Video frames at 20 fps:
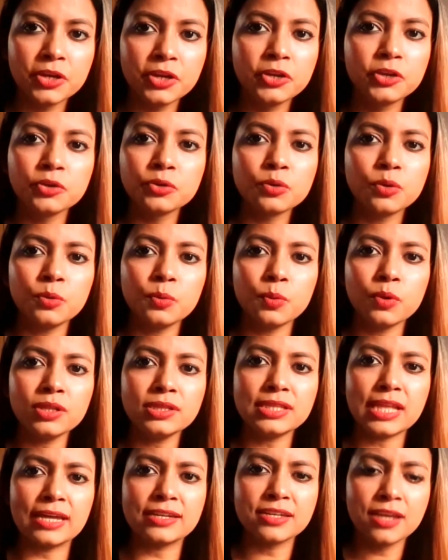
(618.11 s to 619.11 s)
You don't
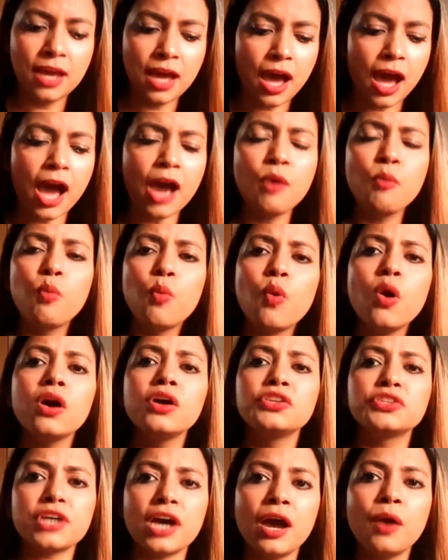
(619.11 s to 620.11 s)
want that. I
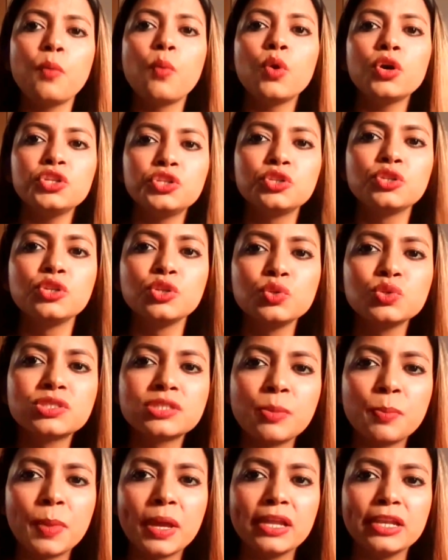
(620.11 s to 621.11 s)
want to lose
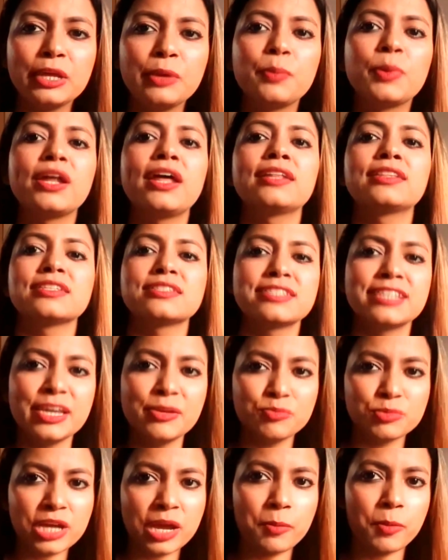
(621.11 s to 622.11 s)
the belly, but at the
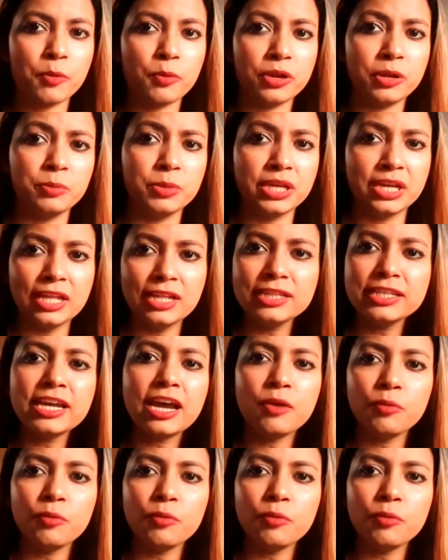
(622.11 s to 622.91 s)
same time, I want to be healthy.